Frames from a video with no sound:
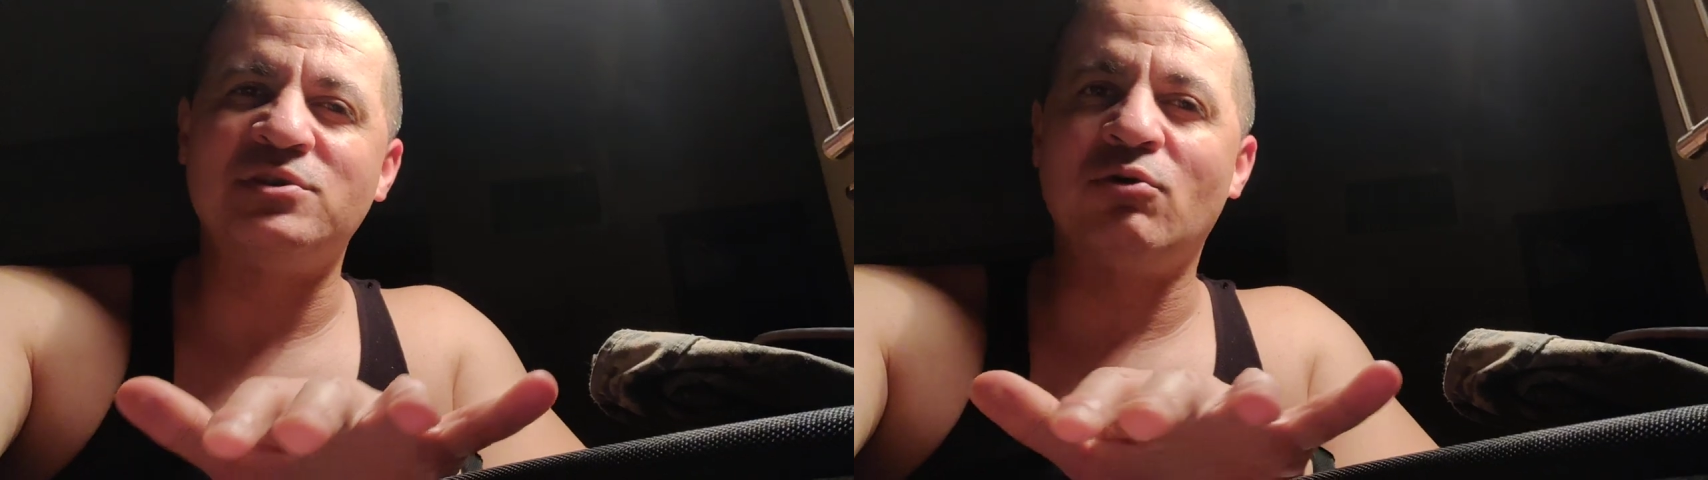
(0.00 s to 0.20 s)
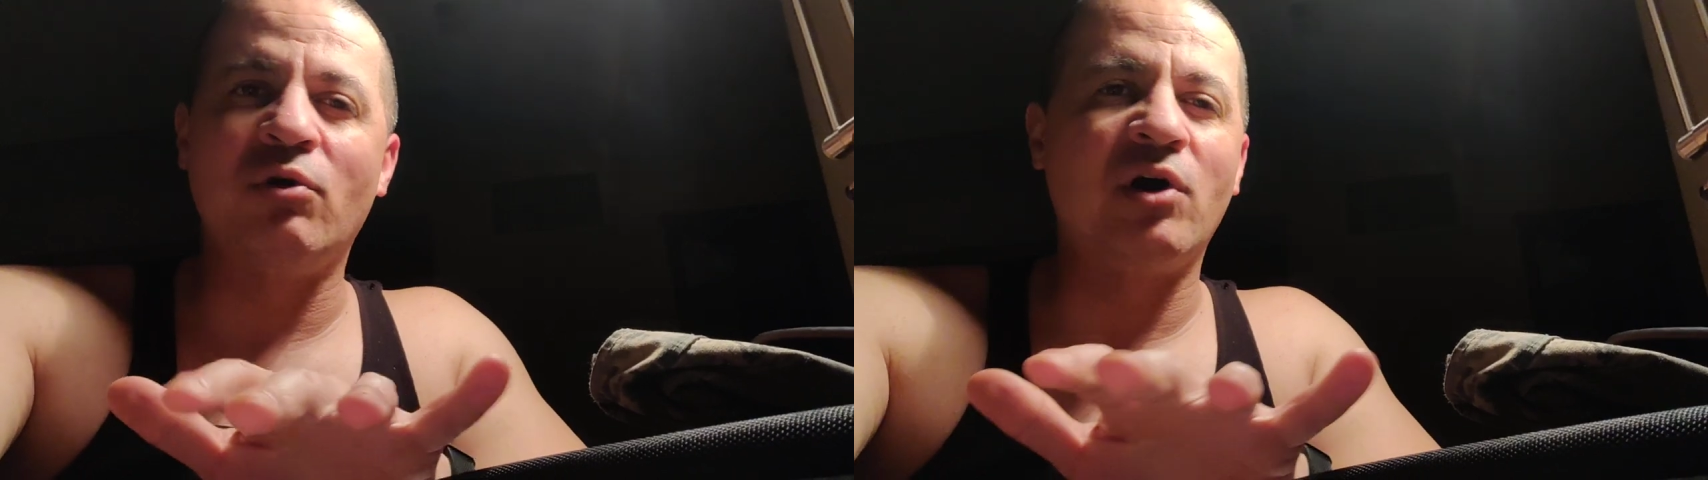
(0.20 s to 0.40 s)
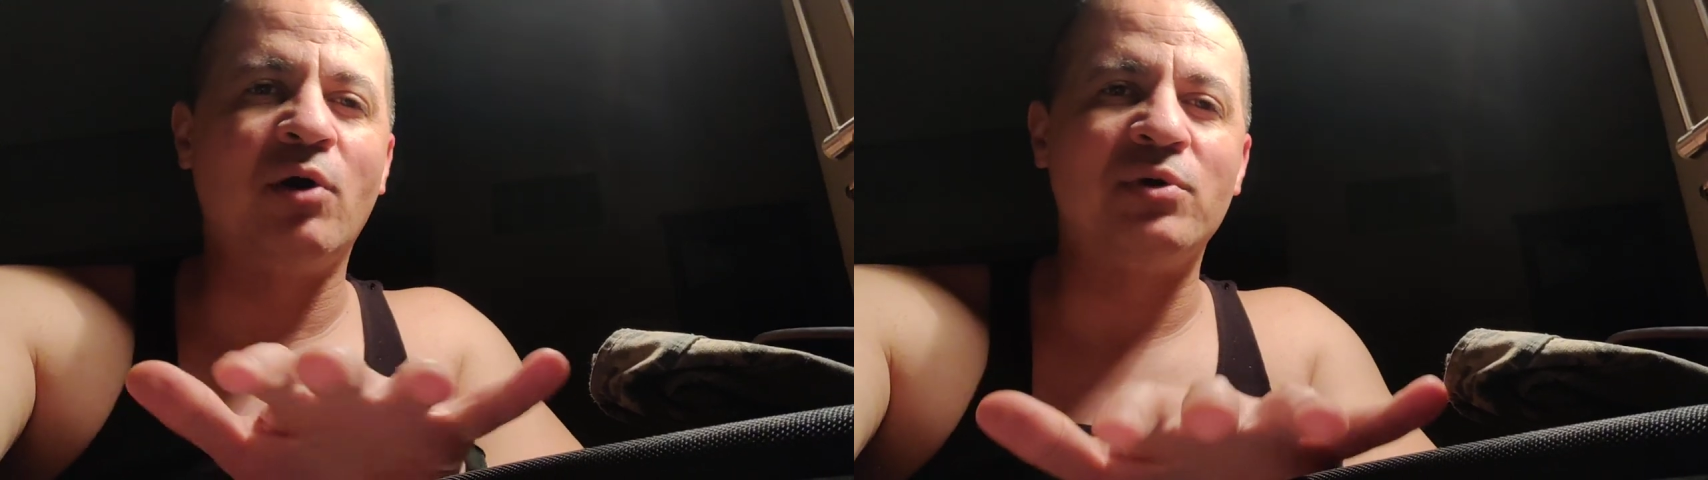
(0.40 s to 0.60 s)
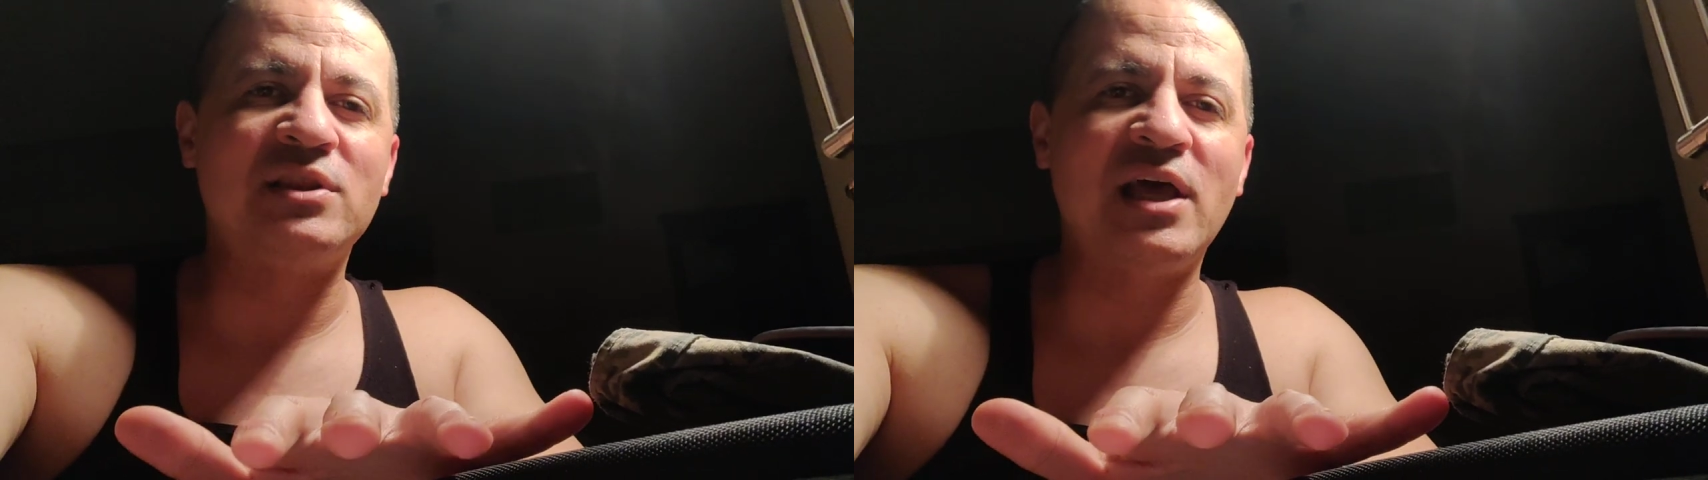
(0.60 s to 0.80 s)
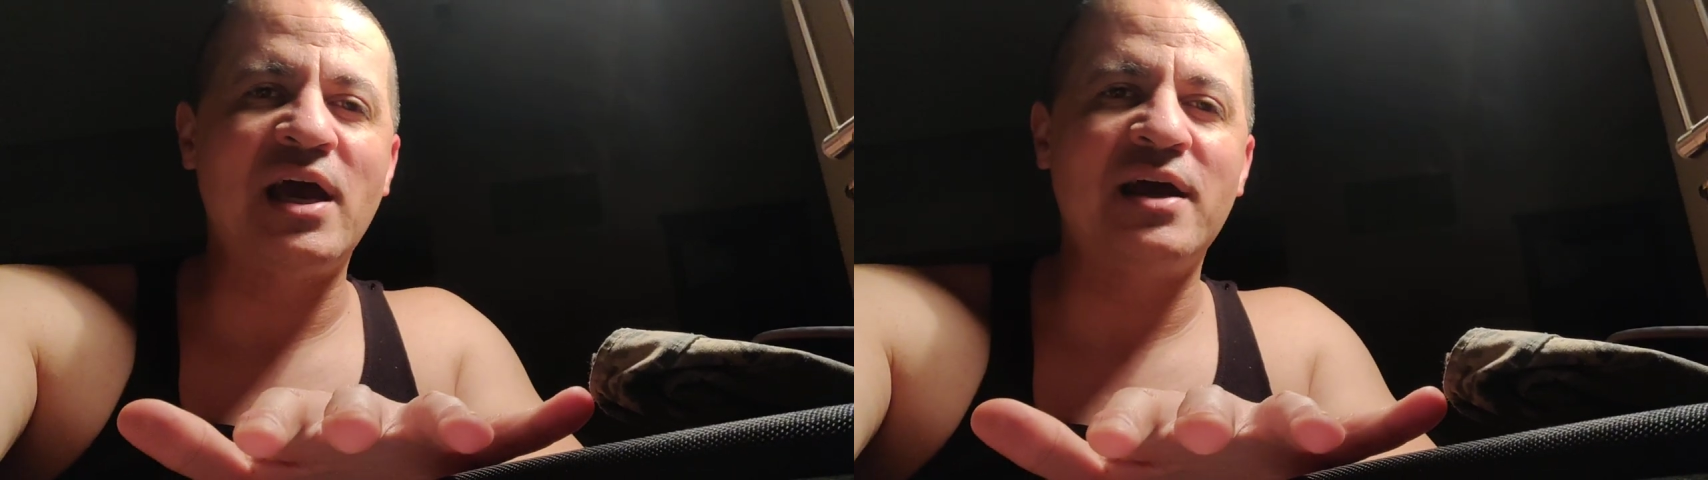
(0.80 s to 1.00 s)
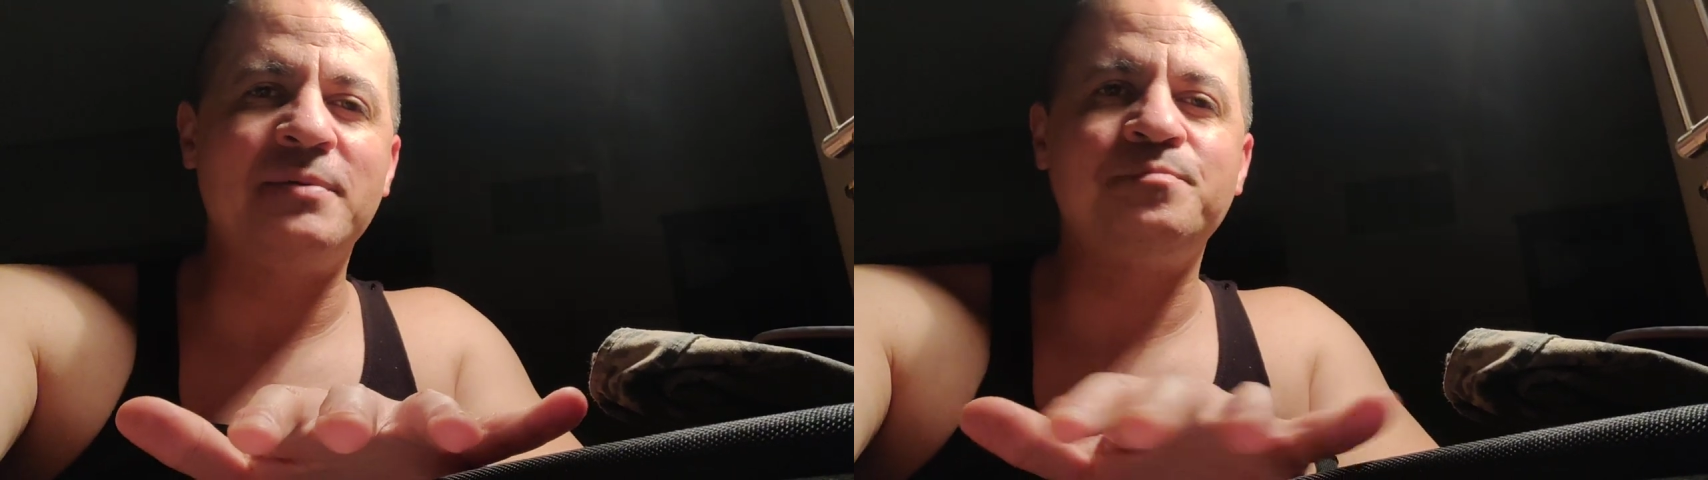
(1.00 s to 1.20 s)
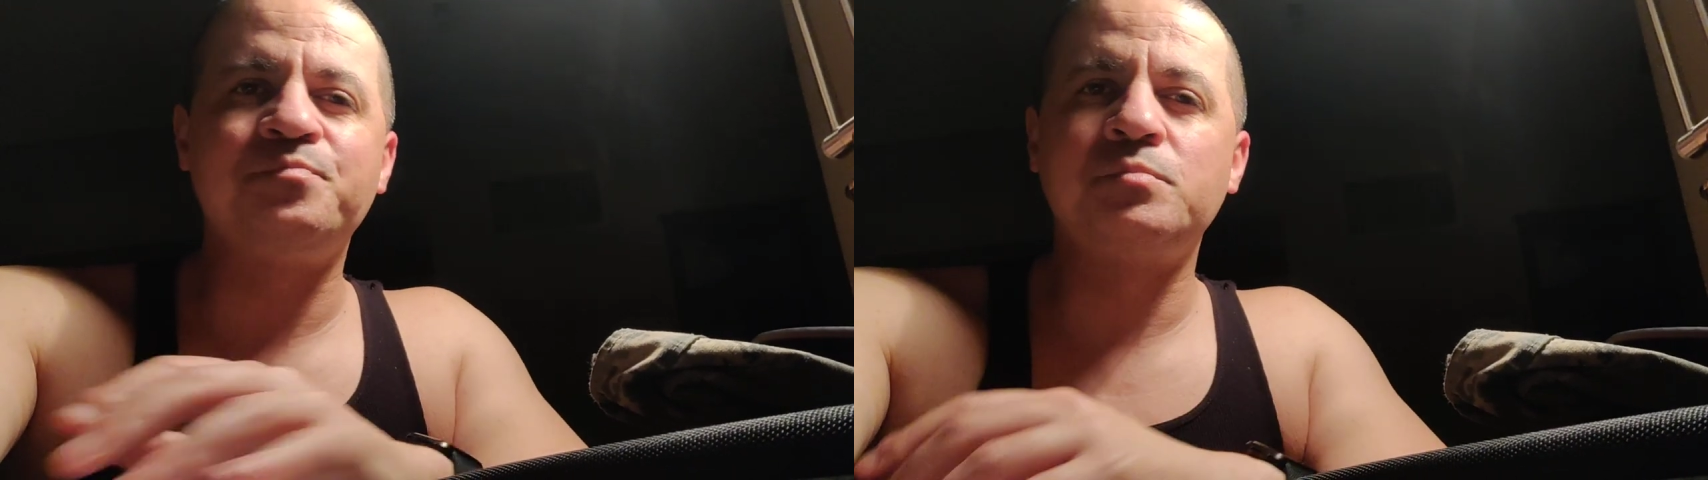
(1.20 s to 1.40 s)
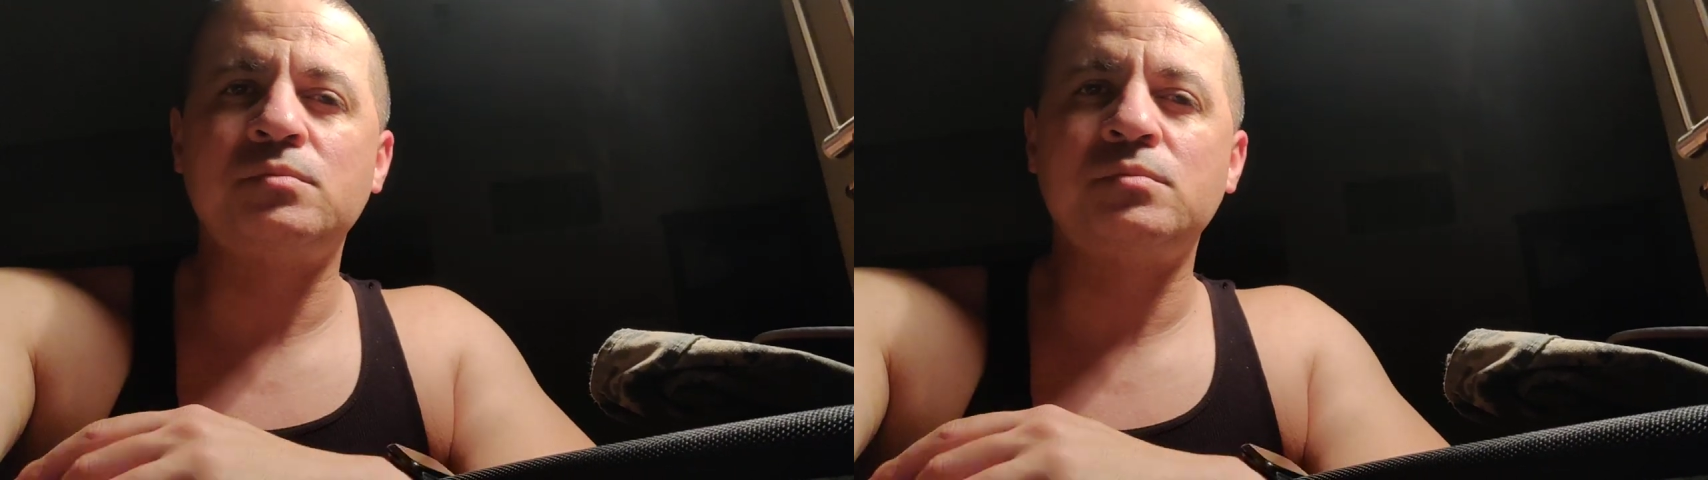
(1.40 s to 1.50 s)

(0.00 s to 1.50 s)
what's going on with that.